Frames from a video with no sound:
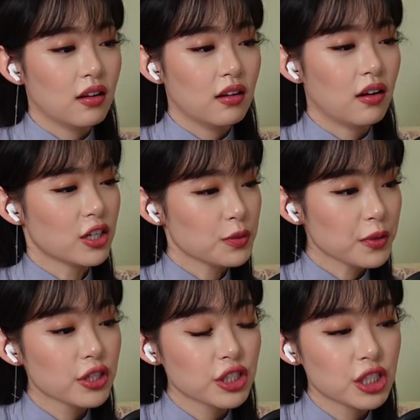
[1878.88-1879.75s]

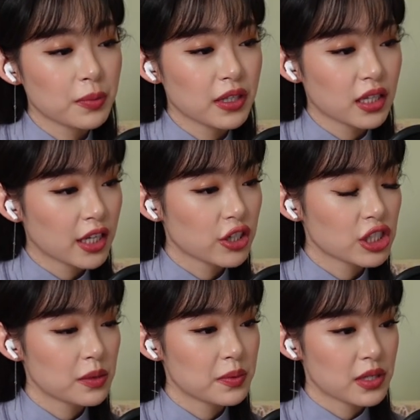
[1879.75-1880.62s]
Entrepreneurship and
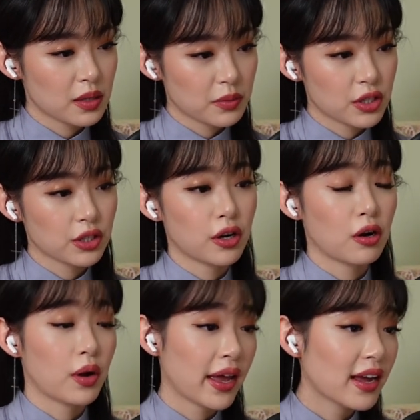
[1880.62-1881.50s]
leadership seem to
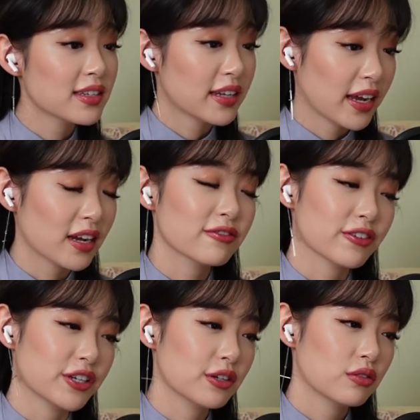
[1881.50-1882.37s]
go hand in hand for
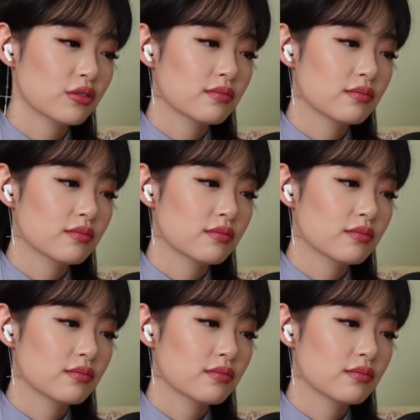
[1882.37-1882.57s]
you.